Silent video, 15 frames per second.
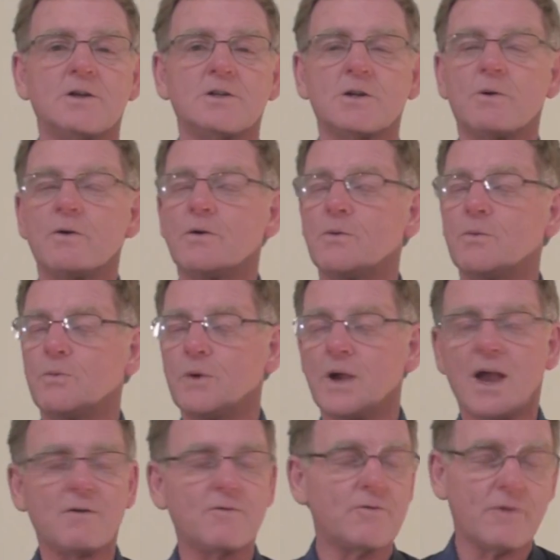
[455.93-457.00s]
So
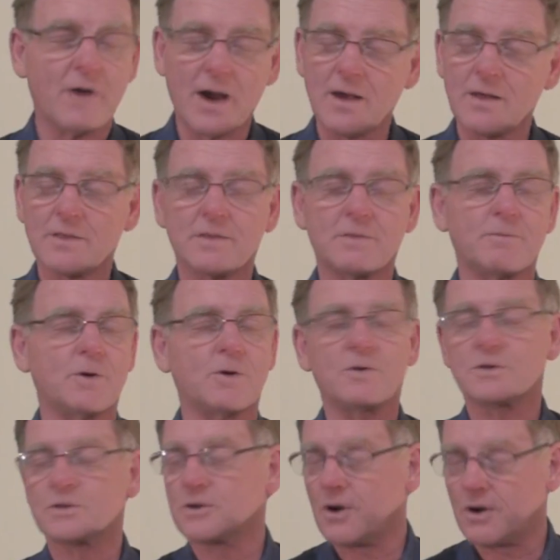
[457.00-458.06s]
we have faith
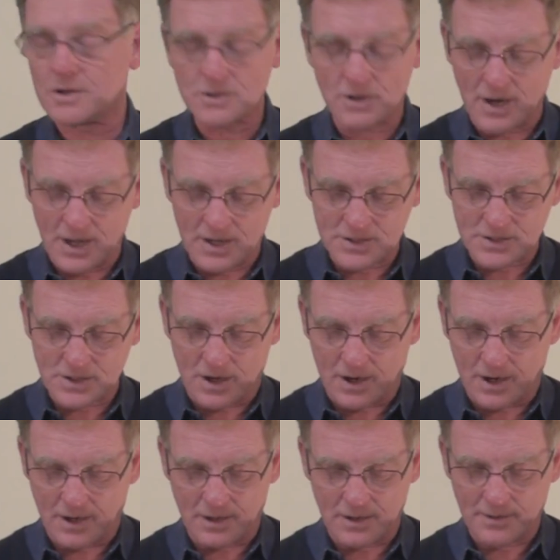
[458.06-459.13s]
because God's on our
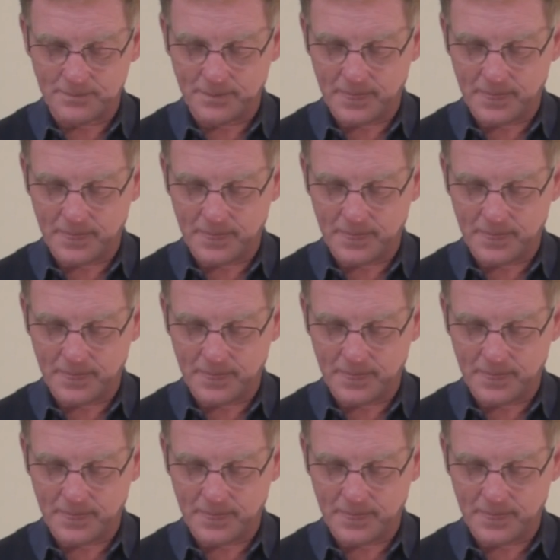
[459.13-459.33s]
side.